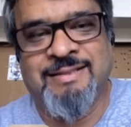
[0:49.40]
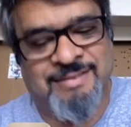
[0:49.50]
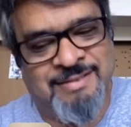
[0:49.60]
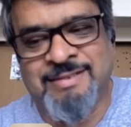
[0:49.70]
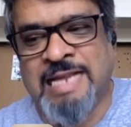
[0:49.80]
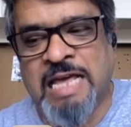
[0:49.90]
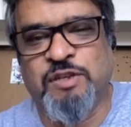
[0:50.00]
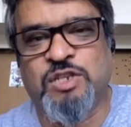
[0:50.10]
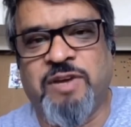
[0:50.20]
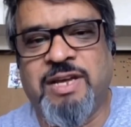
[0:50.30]
Life is
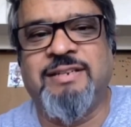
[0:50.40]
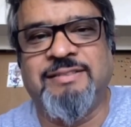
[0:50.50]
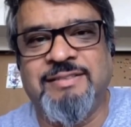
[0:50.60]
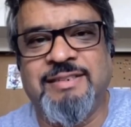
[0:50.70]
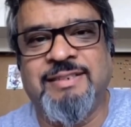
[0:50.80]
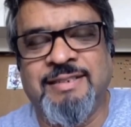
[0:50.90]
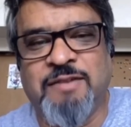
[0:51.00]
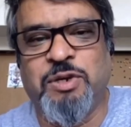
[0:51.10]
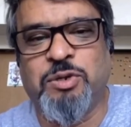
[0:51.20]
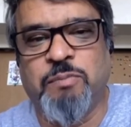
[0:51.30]
fun. It never could
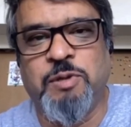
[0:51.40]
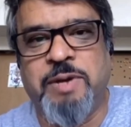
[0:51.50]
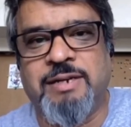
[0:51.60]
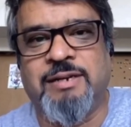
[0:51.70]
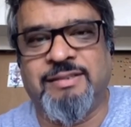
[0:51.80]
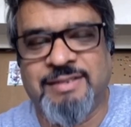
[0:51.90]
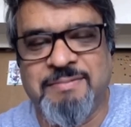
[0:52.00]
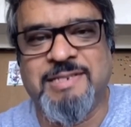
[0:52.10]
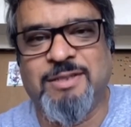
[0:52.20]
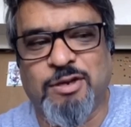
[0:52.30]
be better. I mean, it's a lot
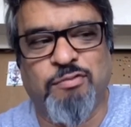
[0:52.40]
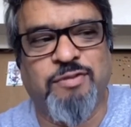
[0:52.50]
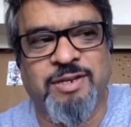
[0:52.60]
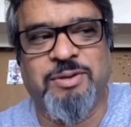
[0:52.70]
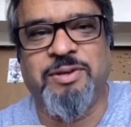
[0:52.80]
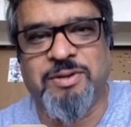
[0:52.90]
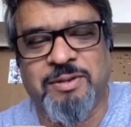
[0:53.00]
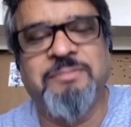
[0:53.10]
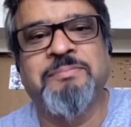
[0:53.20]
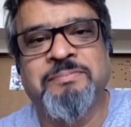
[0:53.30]
of fun going on.
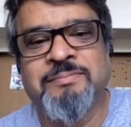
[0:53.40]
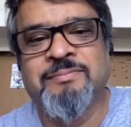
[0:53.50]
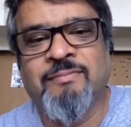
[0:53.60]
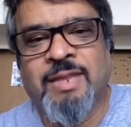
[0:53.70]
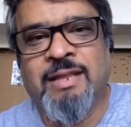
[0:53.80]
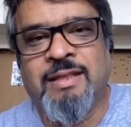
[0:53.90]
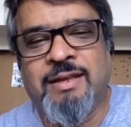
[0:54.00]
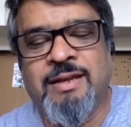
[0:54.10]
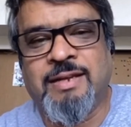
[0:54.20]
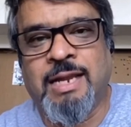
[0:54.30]
It
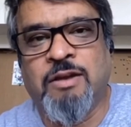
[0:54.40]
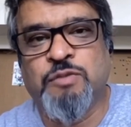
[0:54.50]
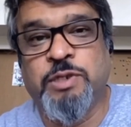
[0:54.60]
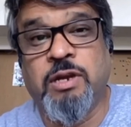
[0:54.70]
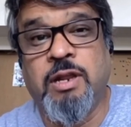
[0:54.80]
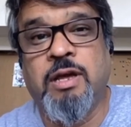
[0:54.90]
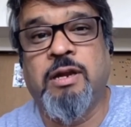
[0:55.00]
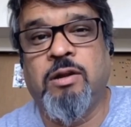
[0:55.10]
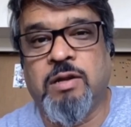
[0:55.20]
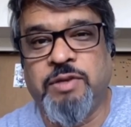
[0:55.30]
allows me to learn a lot of
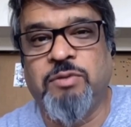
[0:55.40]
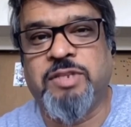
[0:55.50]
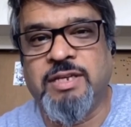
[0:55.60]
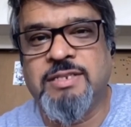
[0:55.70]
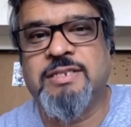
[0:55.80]
new things.